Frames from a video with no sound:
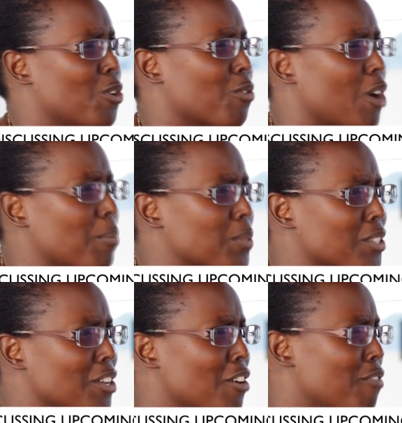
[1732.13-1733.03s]

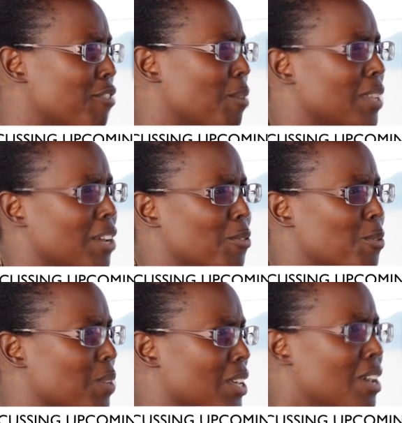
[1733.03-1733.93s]
crops from
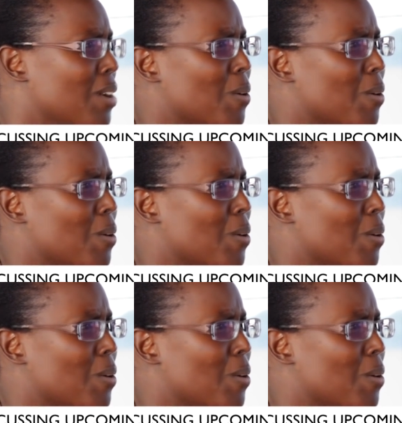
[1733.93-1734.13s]
Nairobi